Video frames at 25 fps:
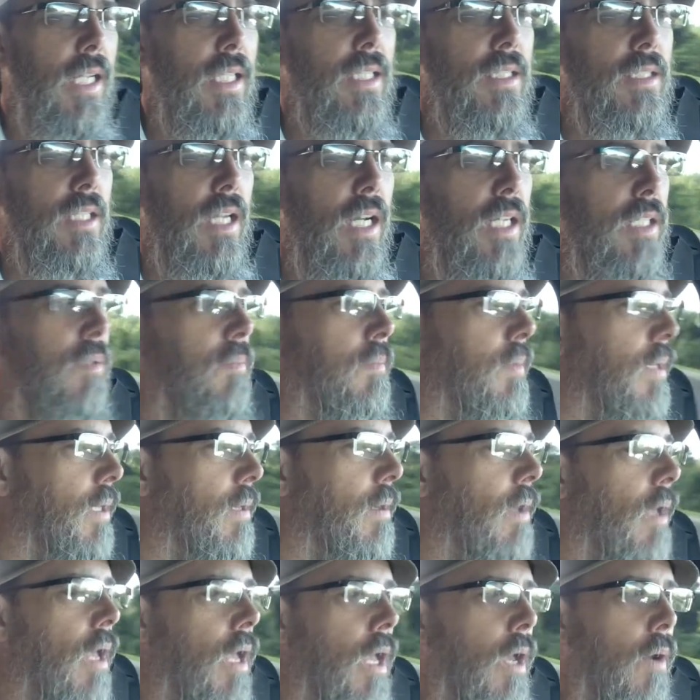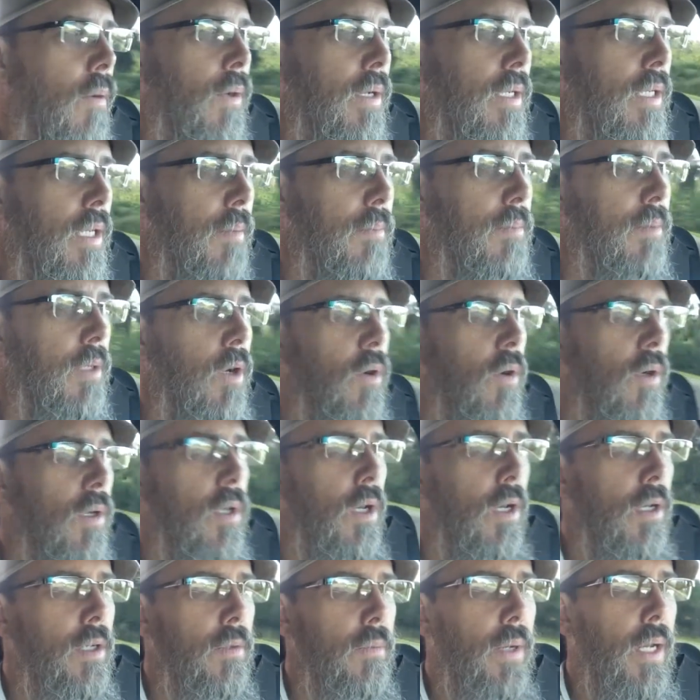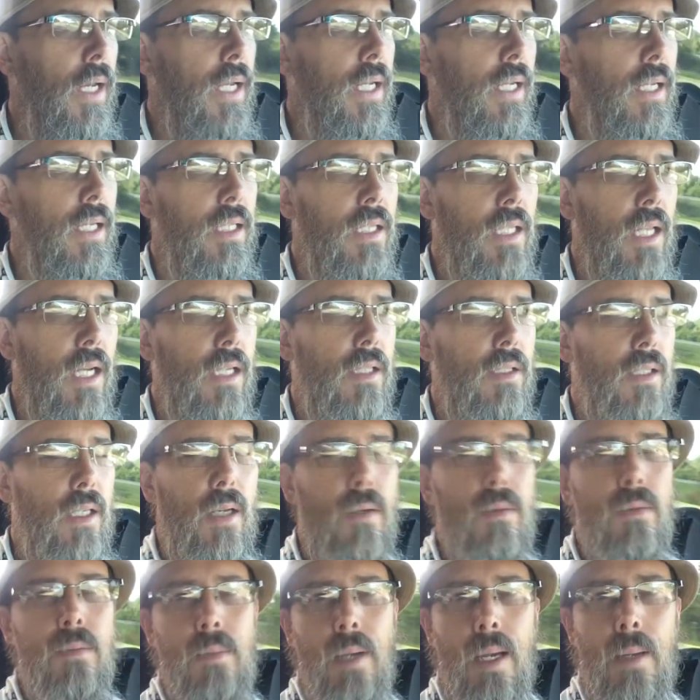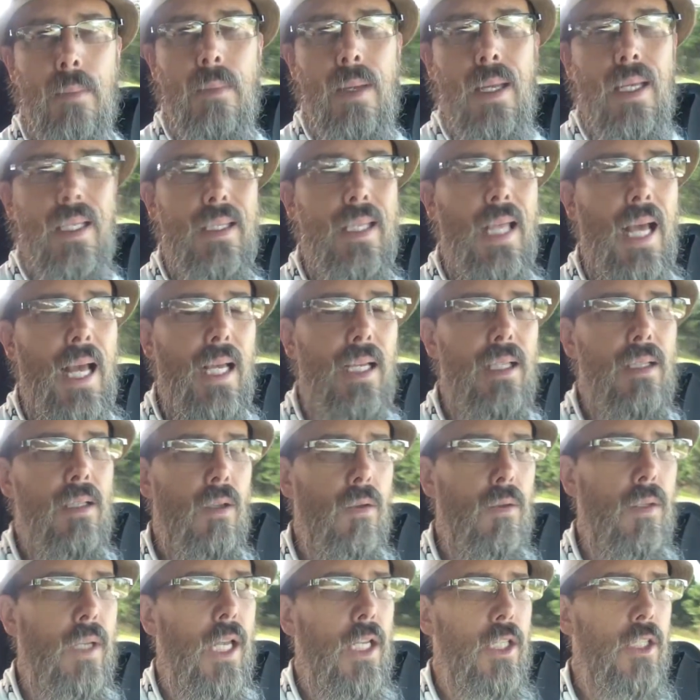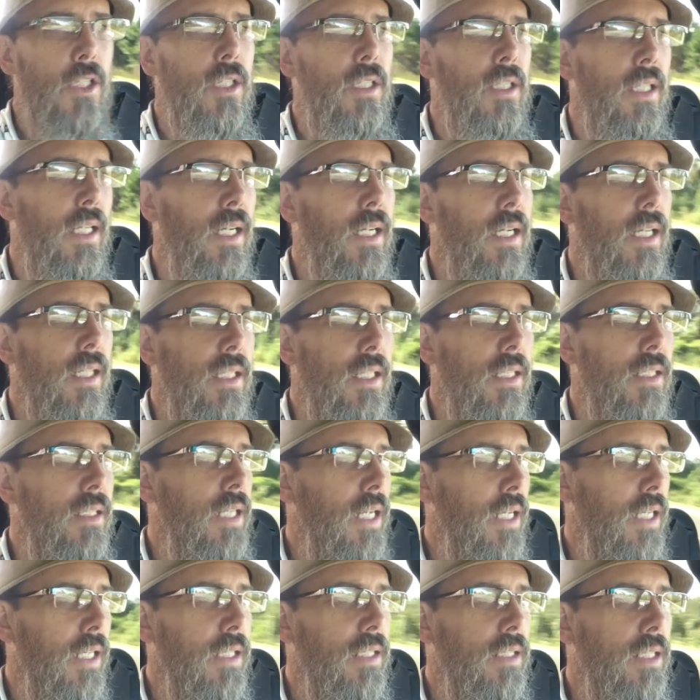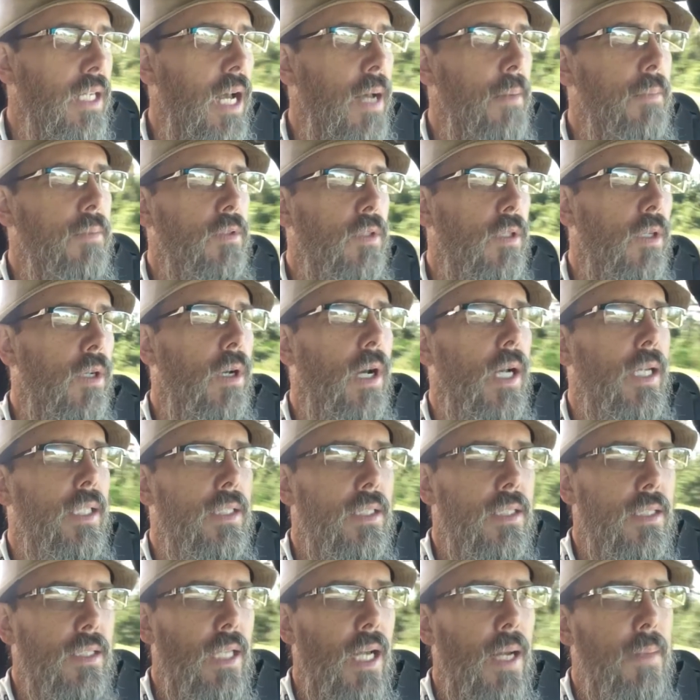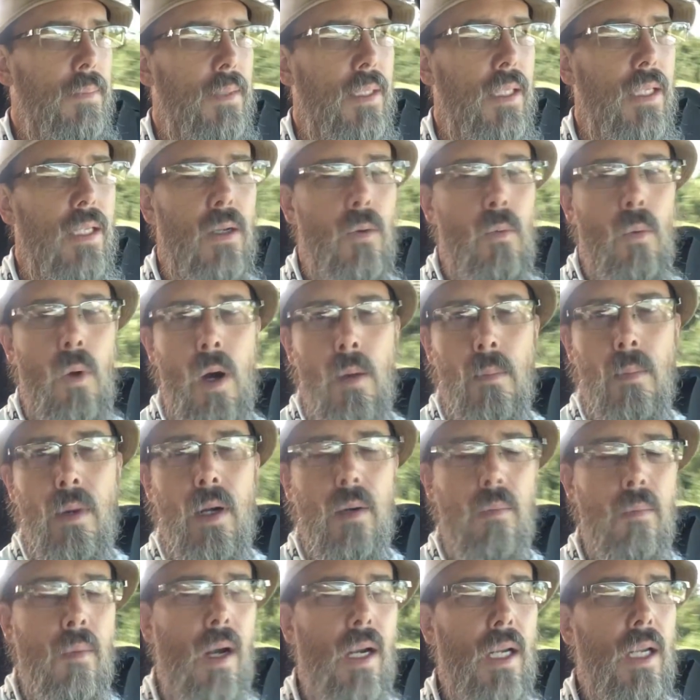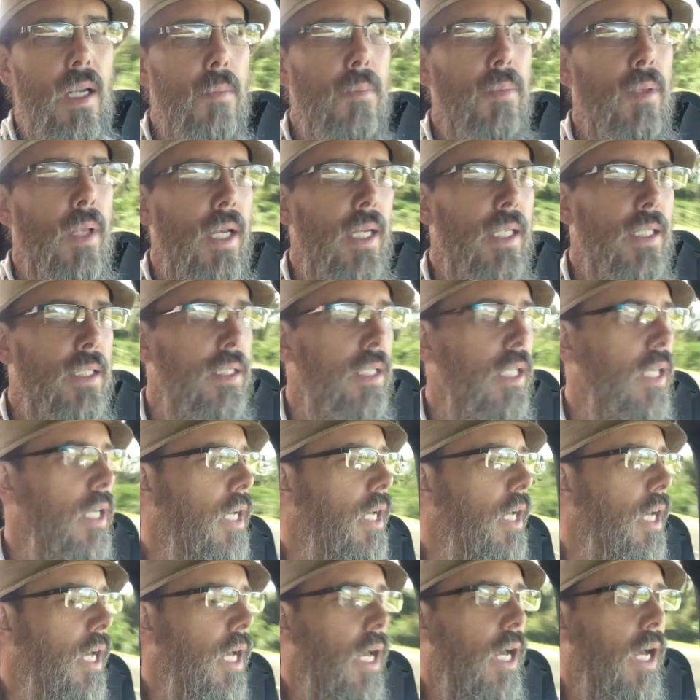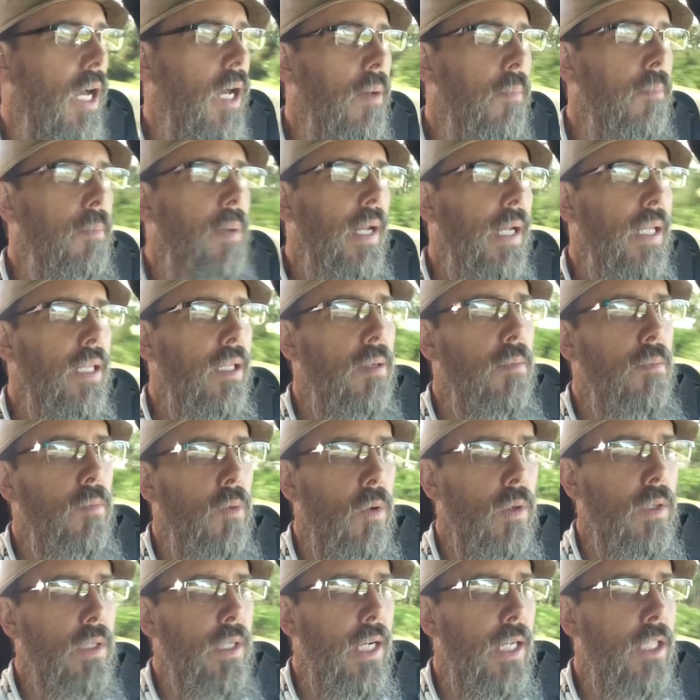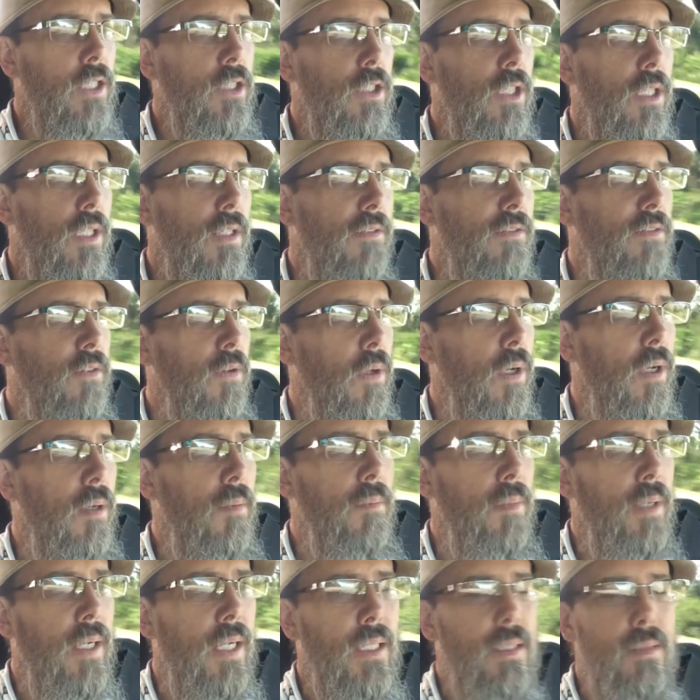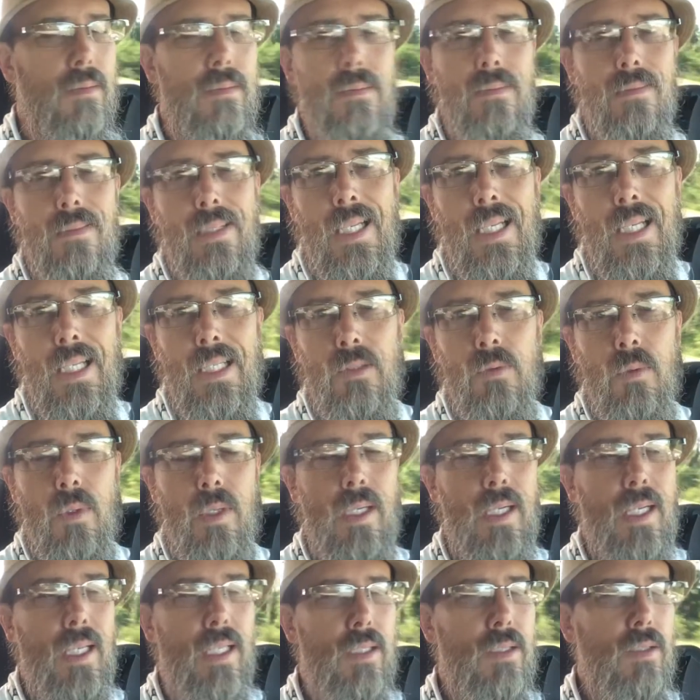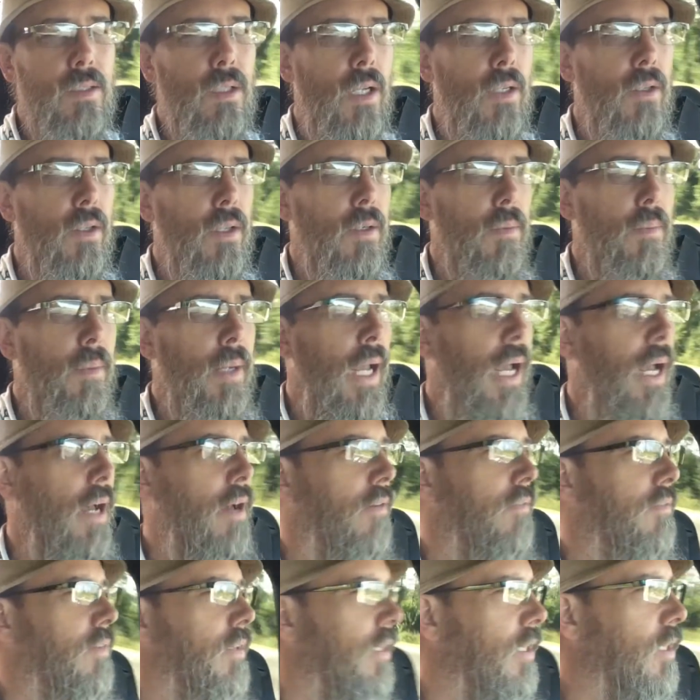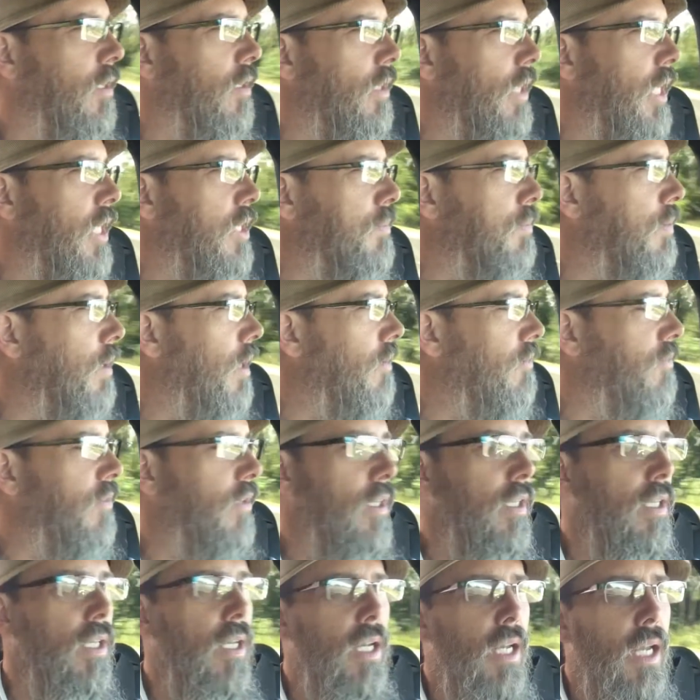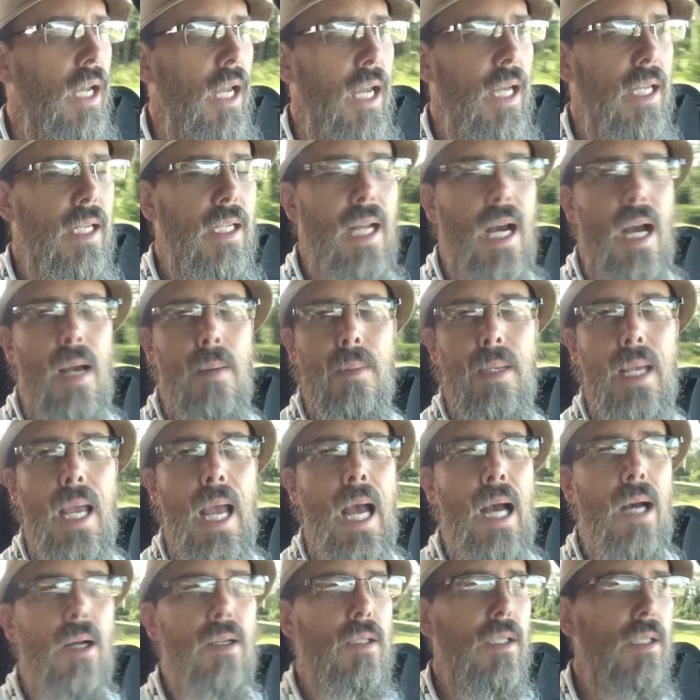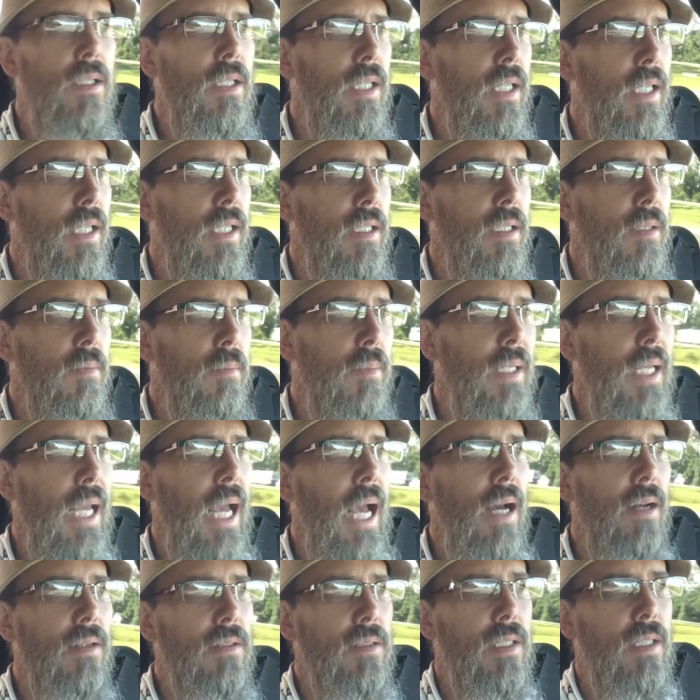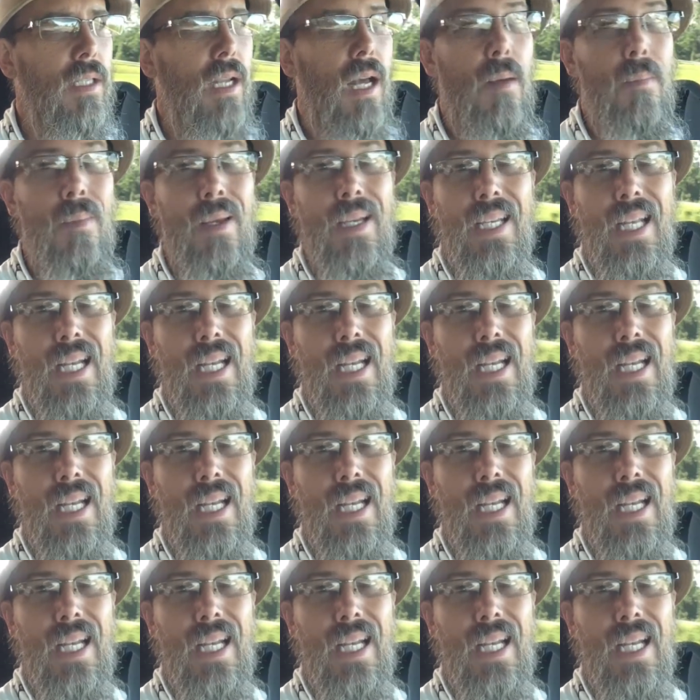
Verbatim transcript: of sucked, but we ended up going anyway. Luckily, I, I made that location needed at the second stop, so I stopped in at a Walmart marketplace, uh, paid a little more than I should have for it, but it is what it is. So I'd rather have a little less profit and not be out than be out and not make